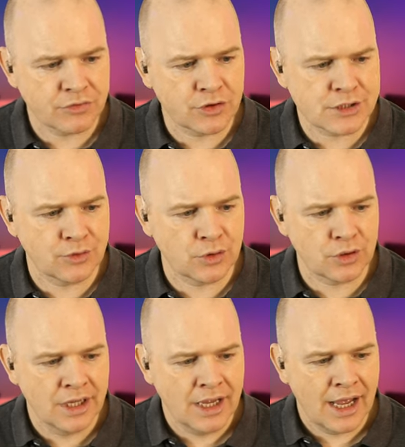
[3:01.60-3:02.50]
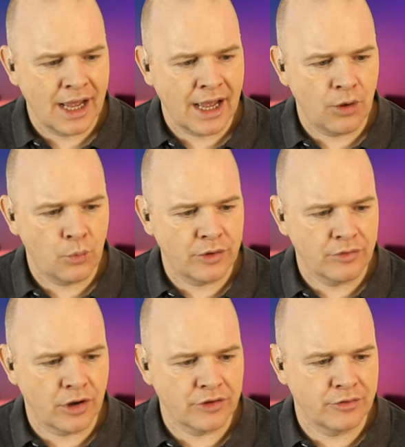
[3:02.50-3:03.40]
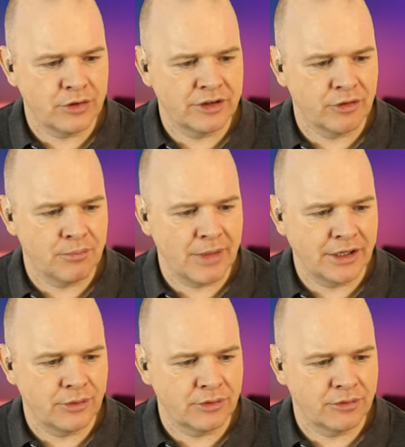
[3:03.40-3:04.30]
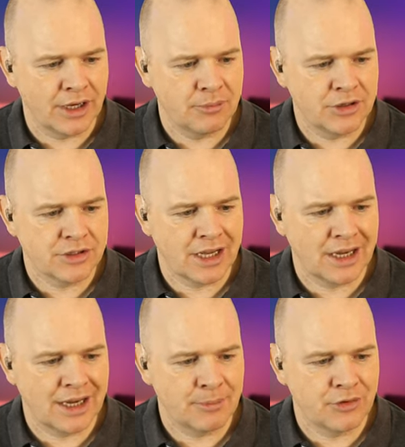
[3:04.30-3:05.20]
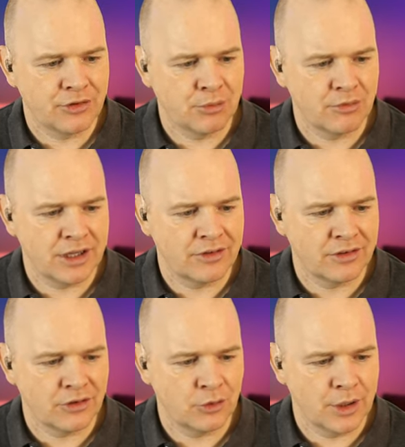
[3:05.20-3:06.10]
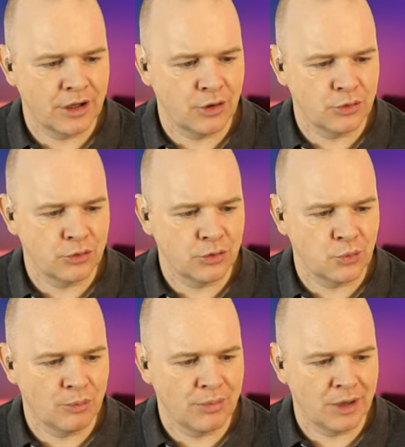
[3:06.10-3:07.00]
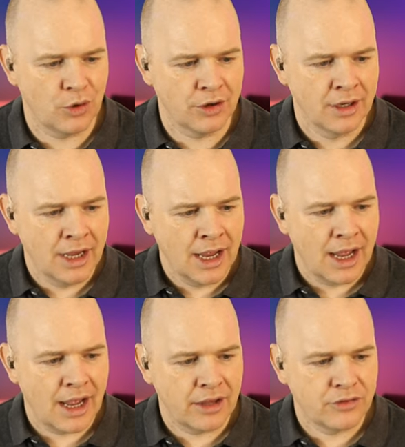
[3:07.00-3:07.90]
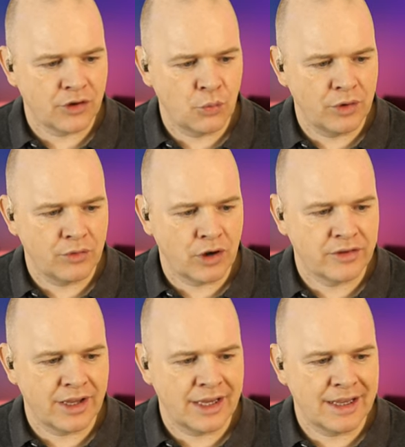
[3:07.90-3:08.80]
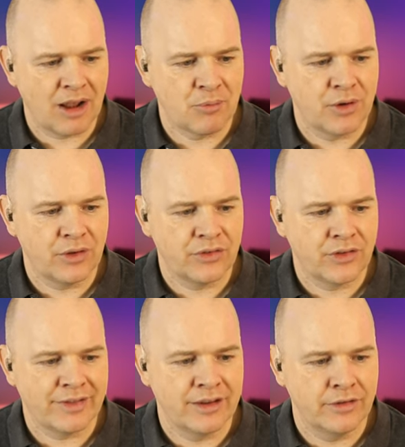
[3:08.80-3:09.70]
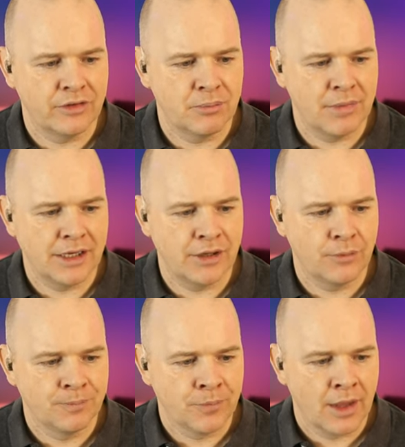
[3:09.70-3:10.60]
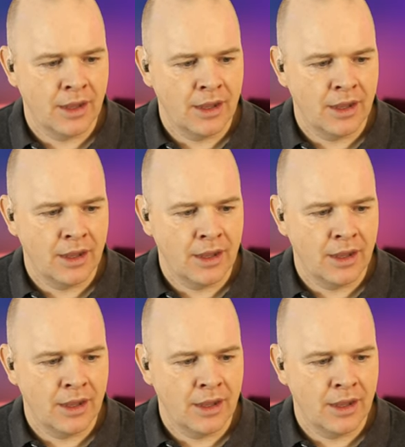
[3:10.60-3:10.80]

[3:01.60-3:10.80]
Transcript: So first of all, uh, we've got a few different menus. In fact, let me just collapse some of these so that we can go through them one by one. Uh, so we've got a camera settings menu.